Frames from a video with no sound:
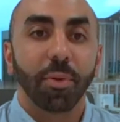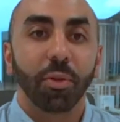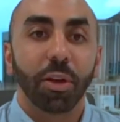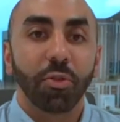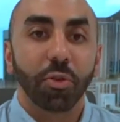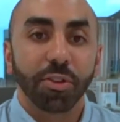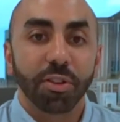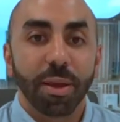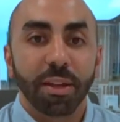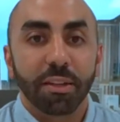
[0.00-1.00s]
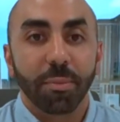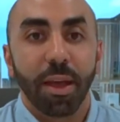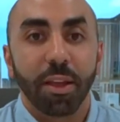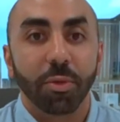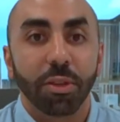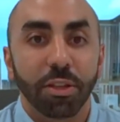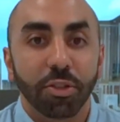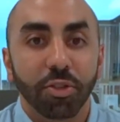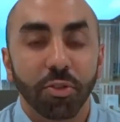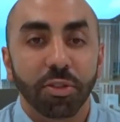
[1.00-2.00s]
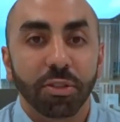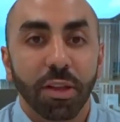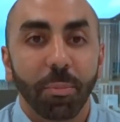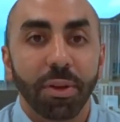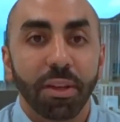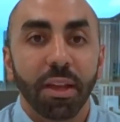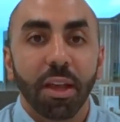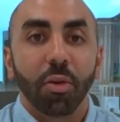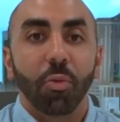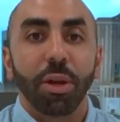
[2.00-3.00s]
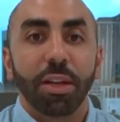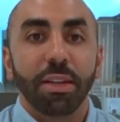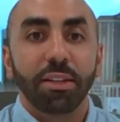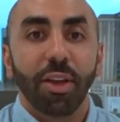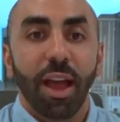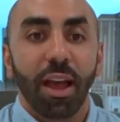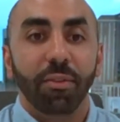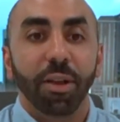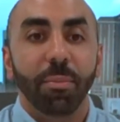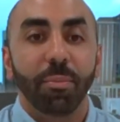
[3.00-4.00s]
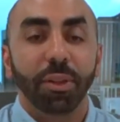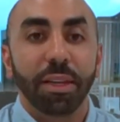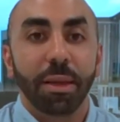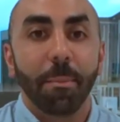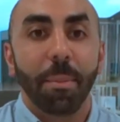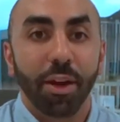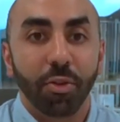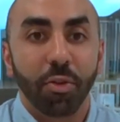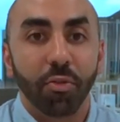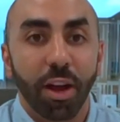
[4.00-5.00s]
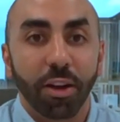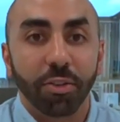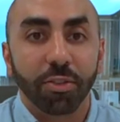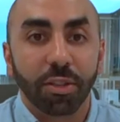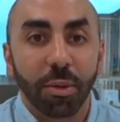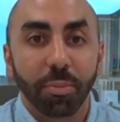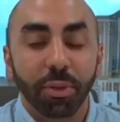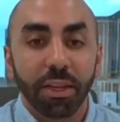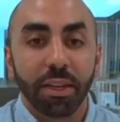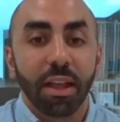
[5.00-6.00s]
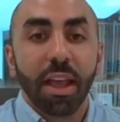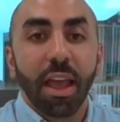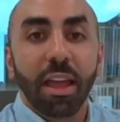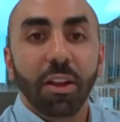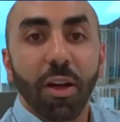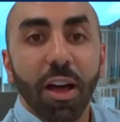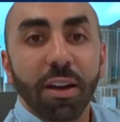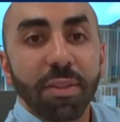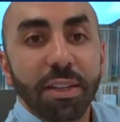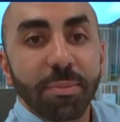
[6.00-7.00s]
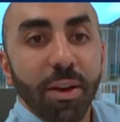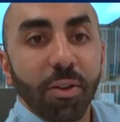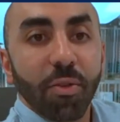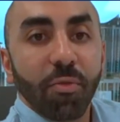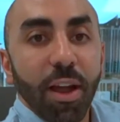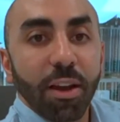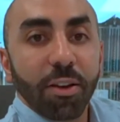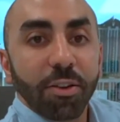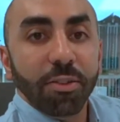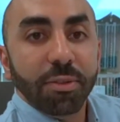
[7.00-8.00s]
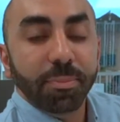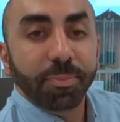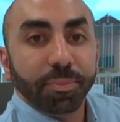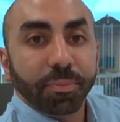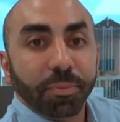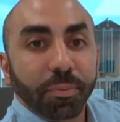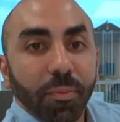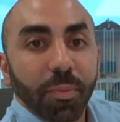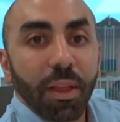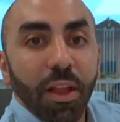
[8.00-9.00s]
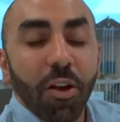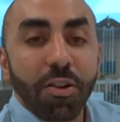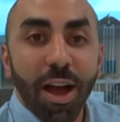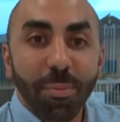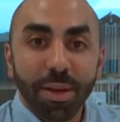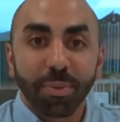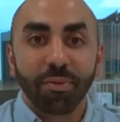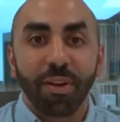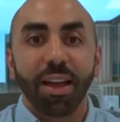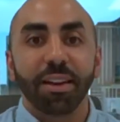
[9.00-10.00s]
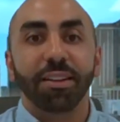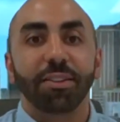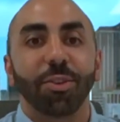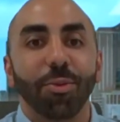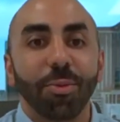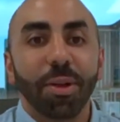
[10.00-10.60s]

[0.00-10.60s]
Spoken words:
in order to make a demand with the insurance company, we need to have complete medical records complete. And a lot of these medical records are not being provided. So